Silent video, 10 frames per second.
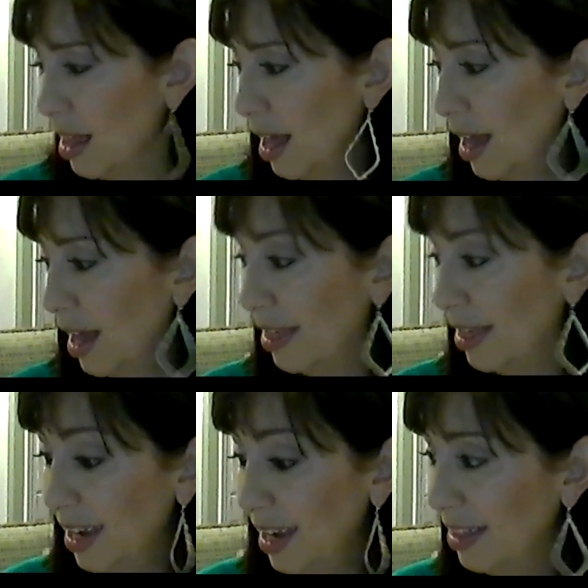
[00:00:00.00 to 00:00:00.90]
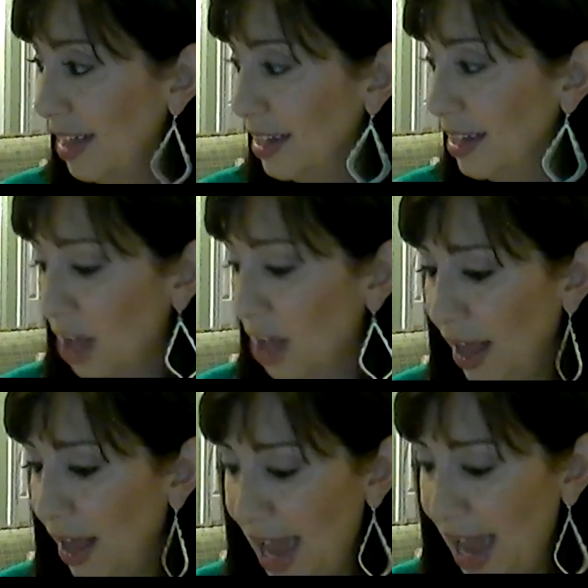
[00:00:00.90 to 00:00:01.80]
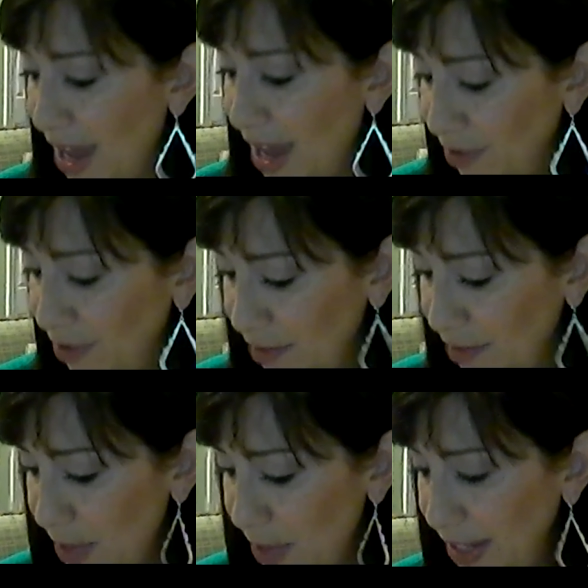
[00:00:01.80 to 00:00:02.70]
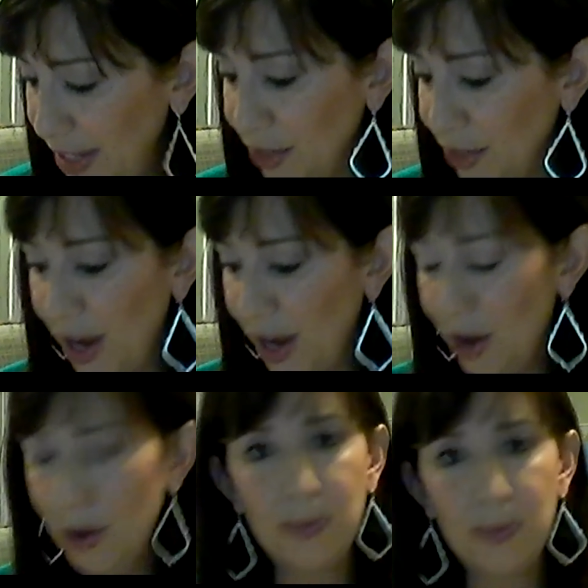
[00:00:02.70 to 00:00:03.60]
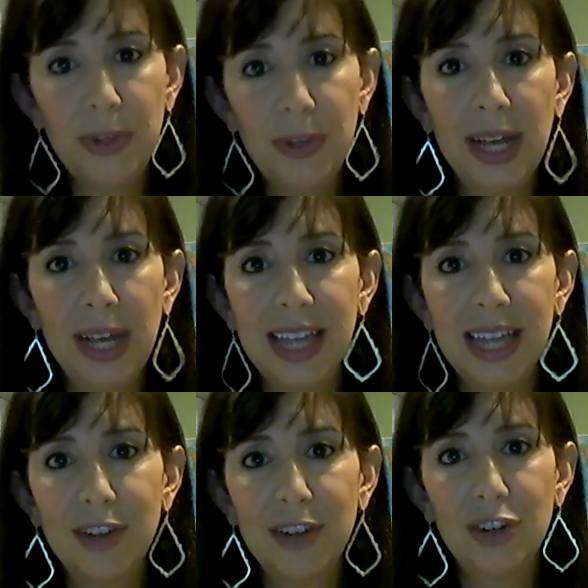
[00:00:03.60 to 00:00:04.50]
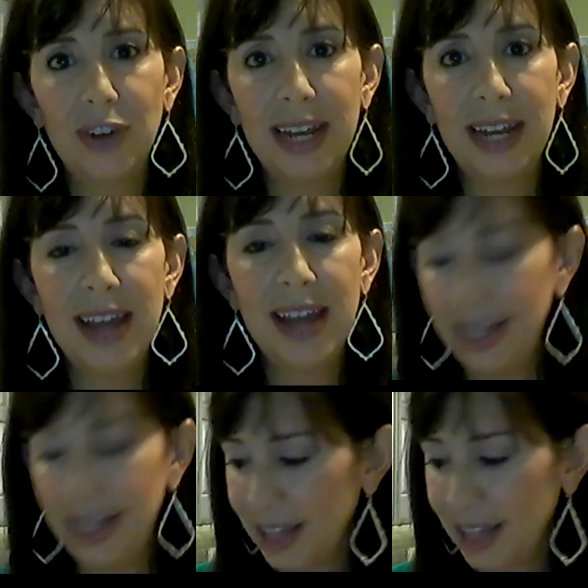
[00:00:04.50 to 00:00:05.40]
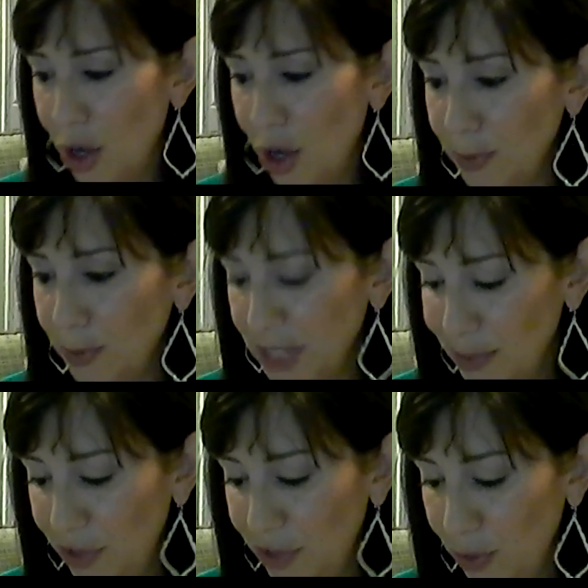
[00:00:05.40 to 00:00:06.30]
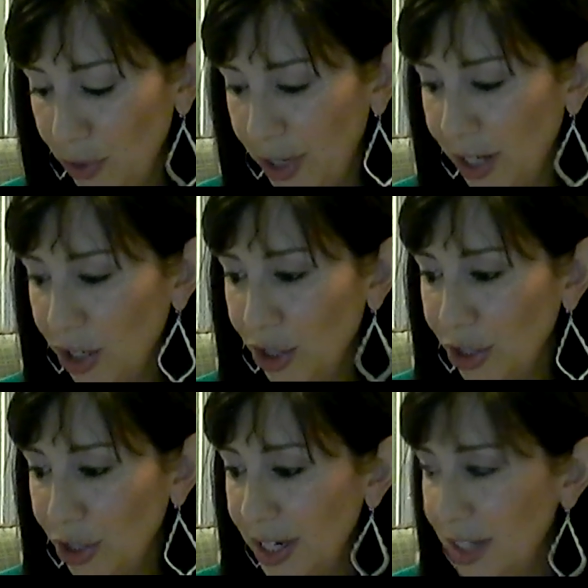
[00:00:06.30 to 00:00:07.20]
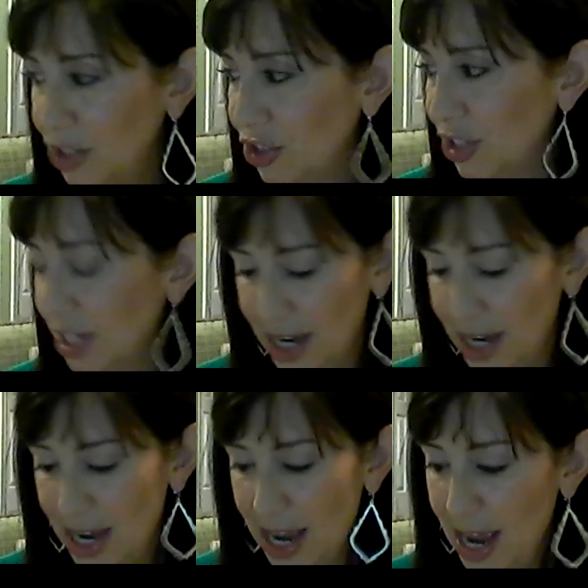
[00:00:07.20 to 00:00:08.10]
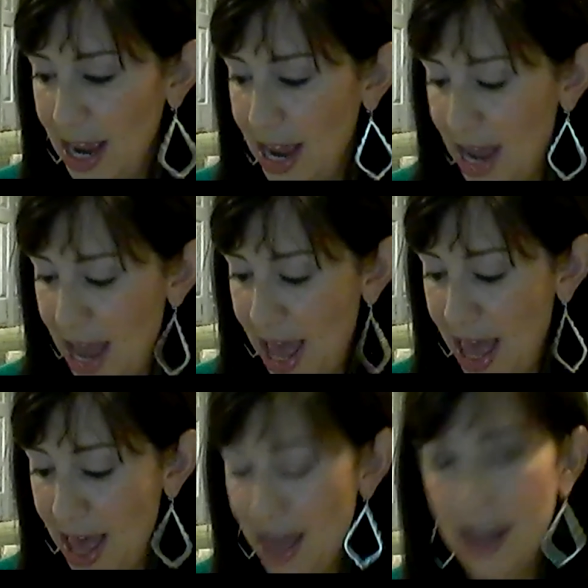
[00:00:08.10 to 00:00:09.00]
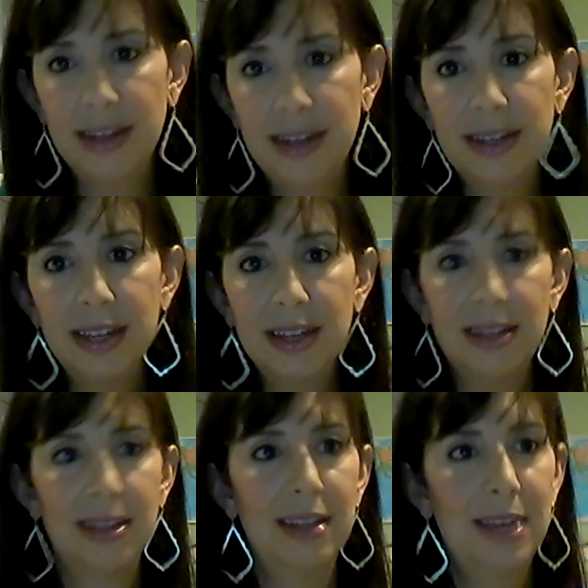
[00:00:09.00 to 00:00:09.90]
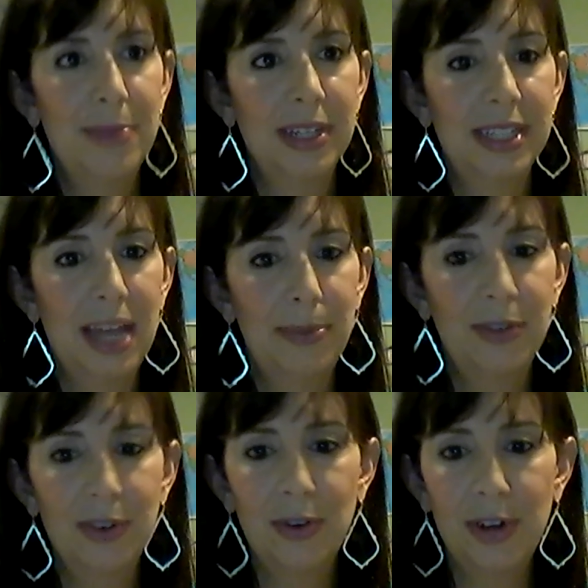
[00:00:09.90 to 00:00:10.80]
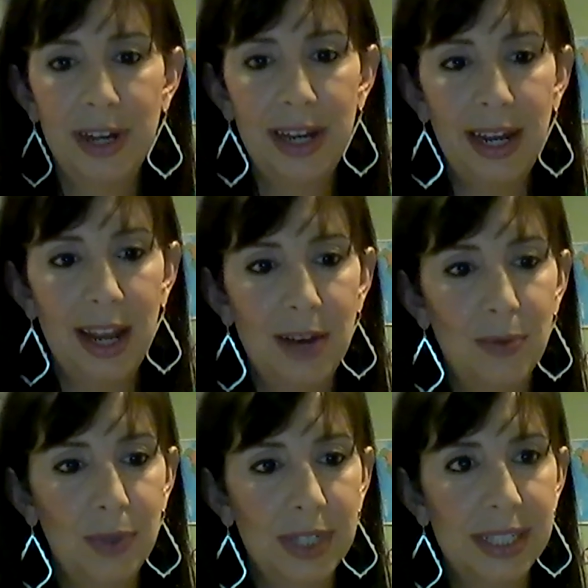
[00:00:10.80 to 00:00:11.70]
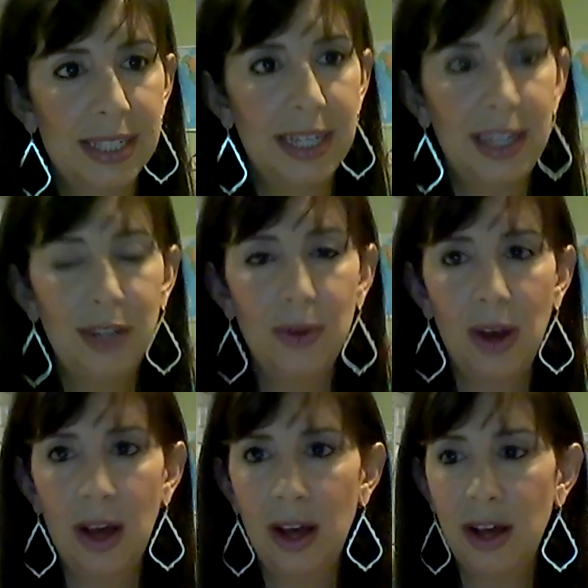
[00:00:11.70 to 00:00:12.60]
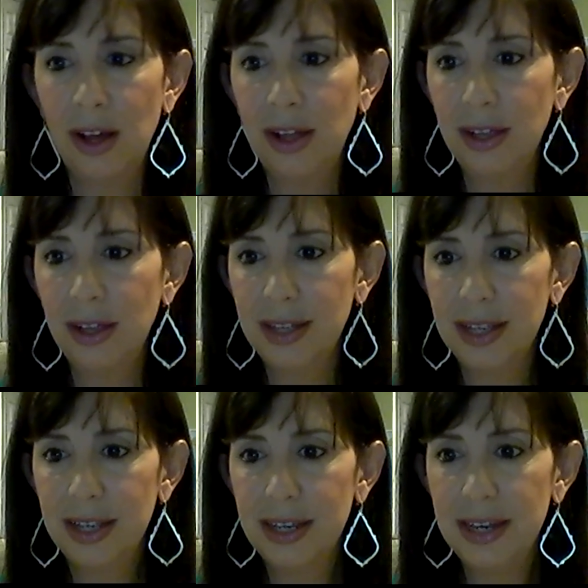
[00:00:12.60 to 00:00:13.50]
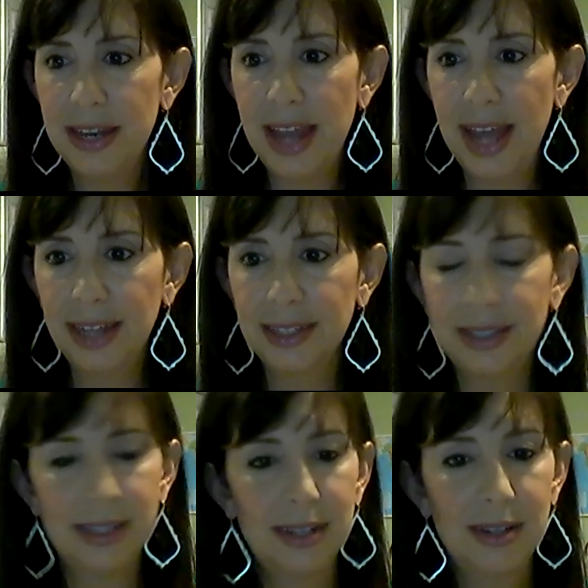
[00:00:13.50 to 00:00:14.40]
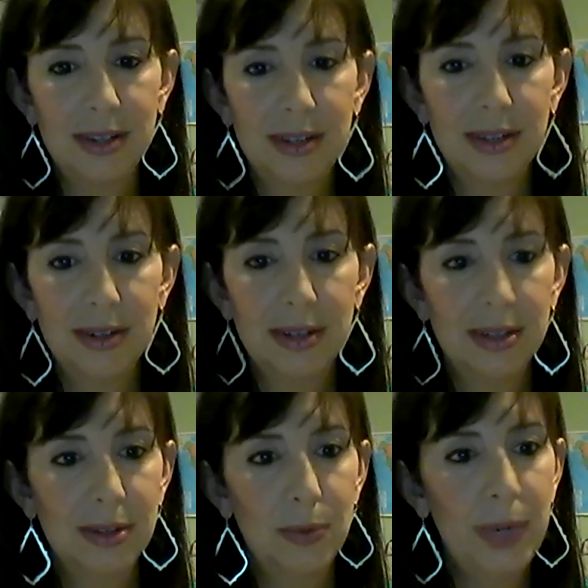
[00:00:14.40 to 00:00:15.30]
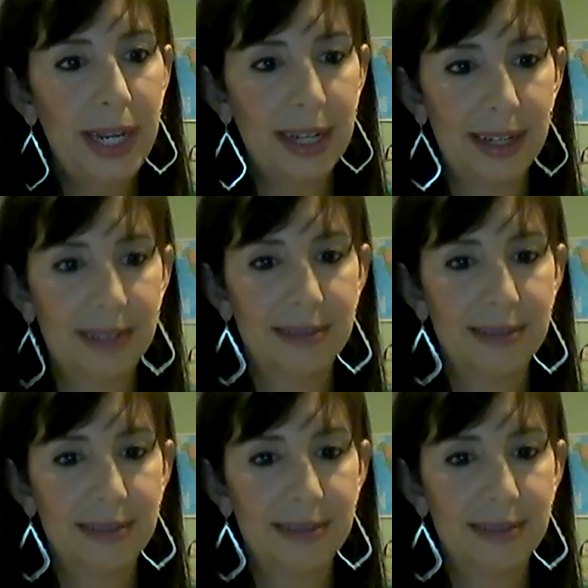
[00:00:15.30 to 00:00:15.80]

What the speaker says: I think that is all I had for everybody. So I hope you guys have a great night. I hope some of you were encouraged. And I'm going to stop the recording and we'll see you all next week.